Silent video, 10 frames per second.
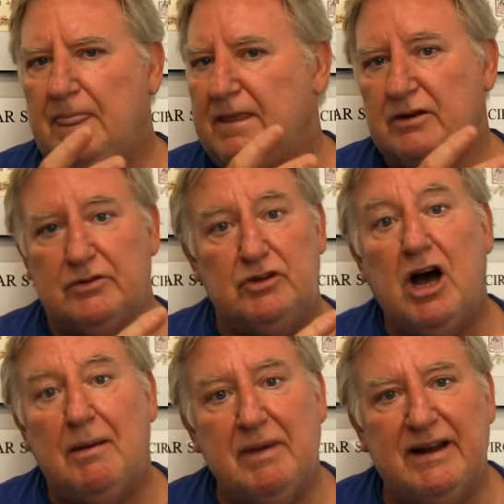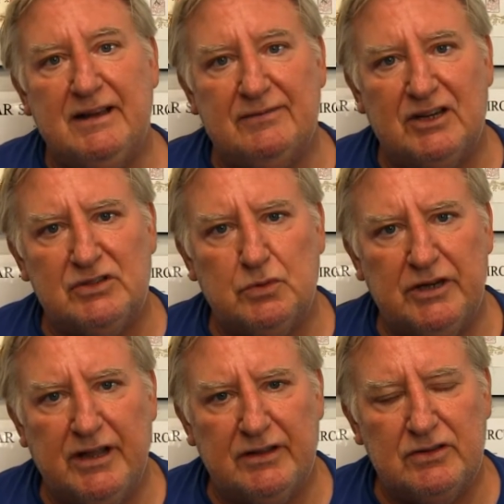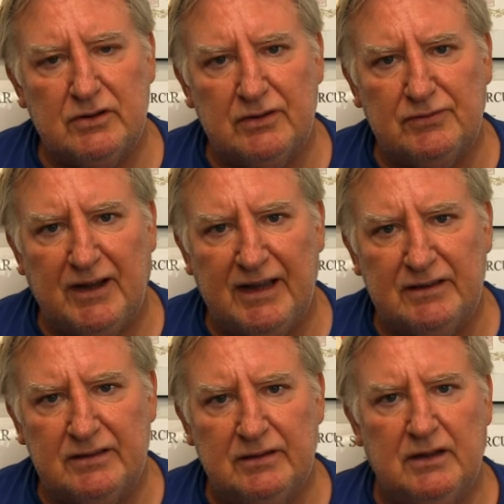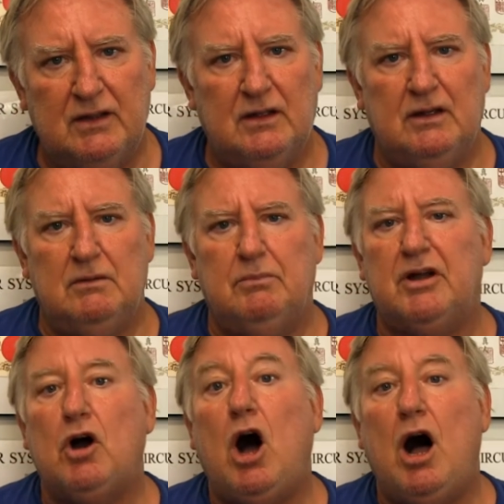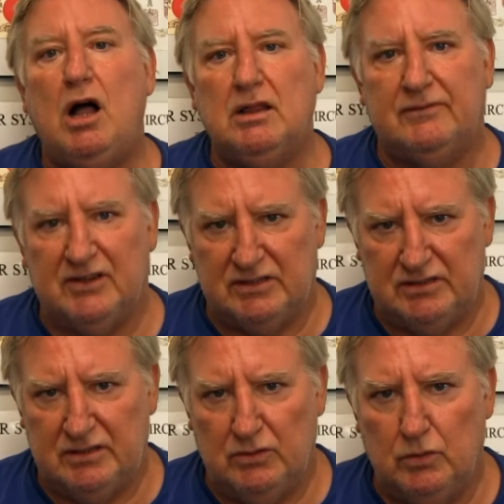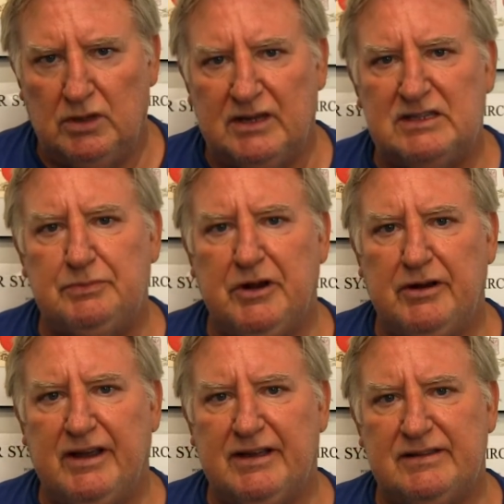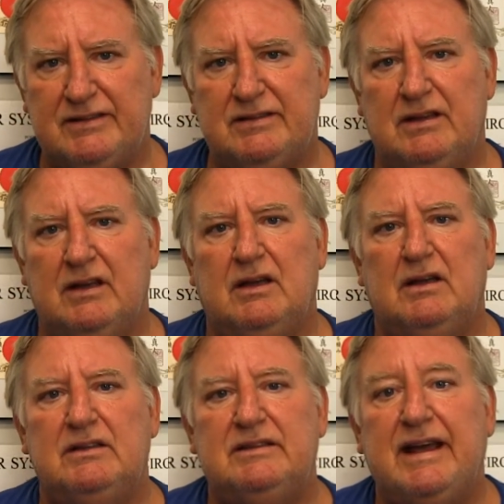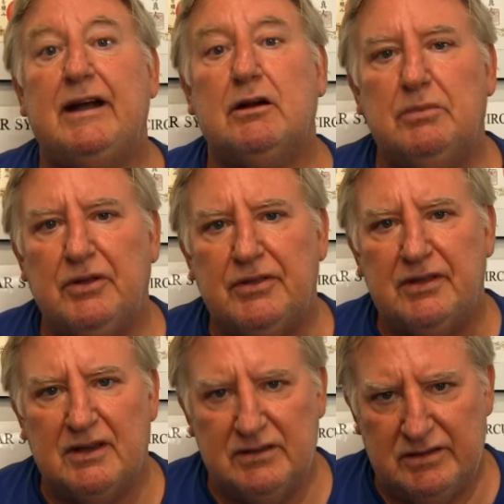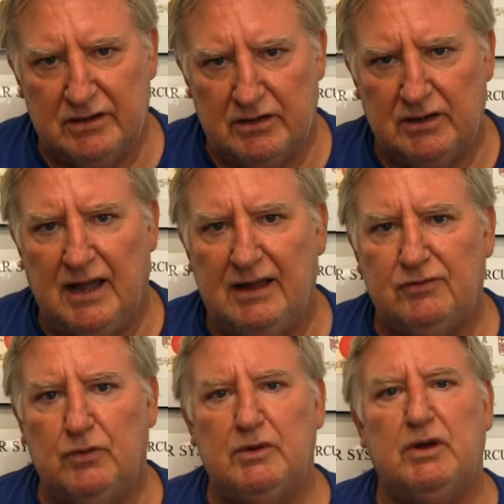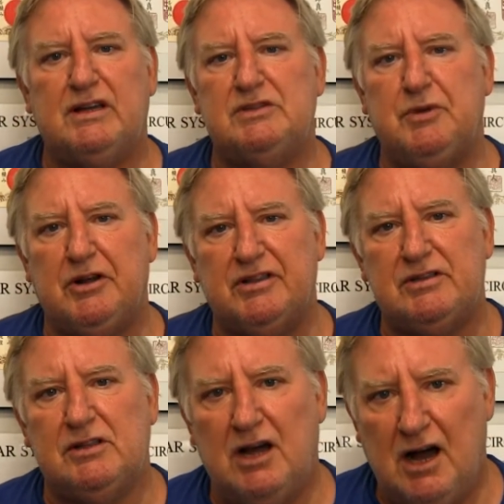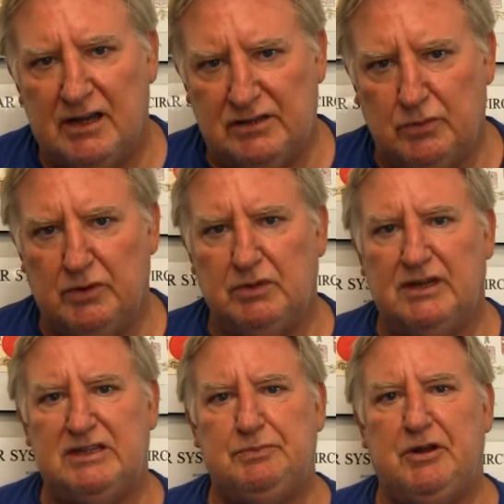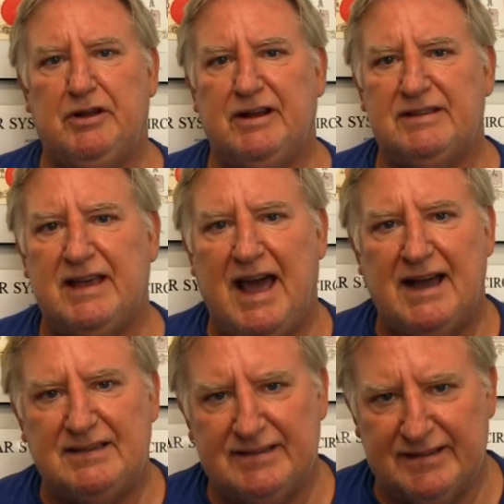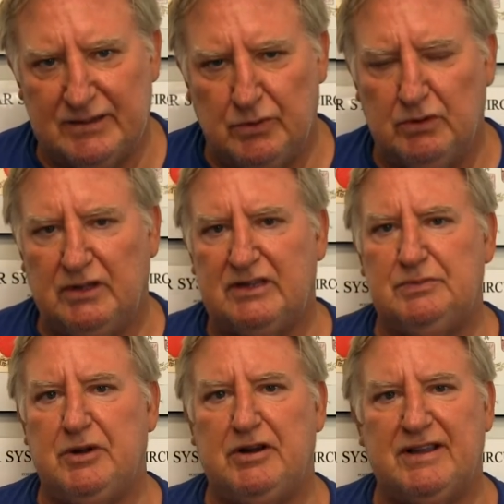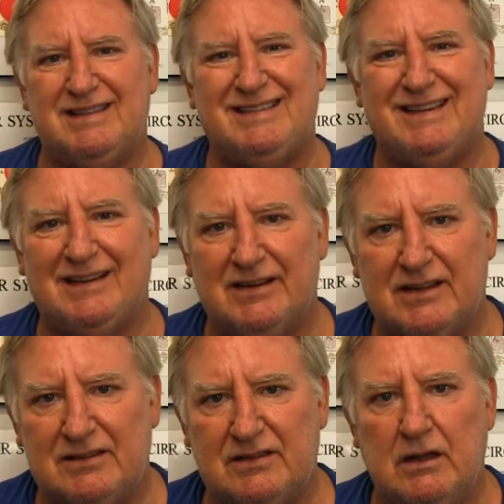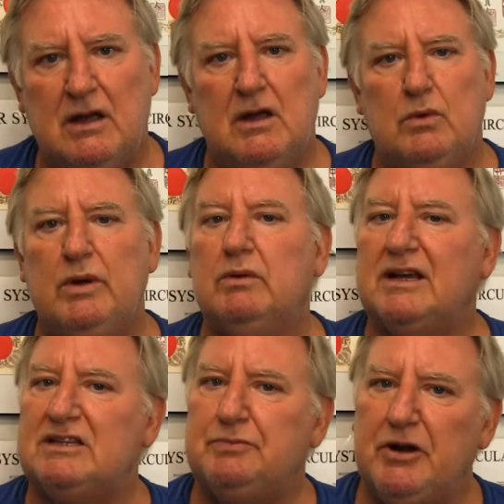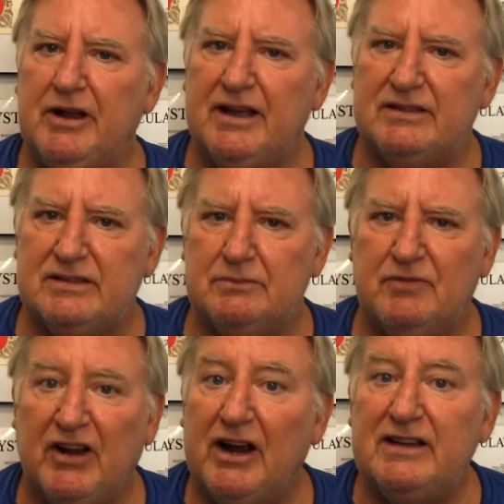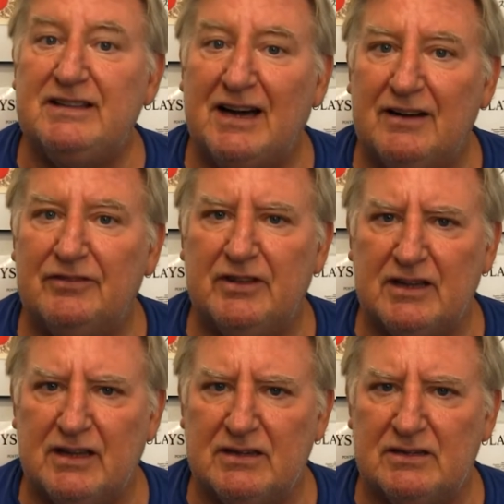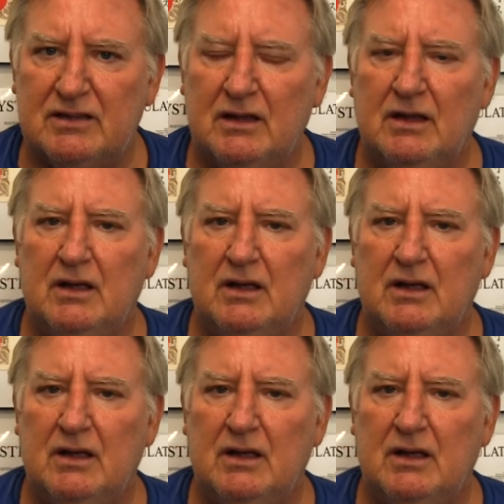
you know, not many of us will get into a fight, but all of us will experience terrible things in our life. We will experience loss. We will experience accidents. We will experience sickness. We will experience some very tough things.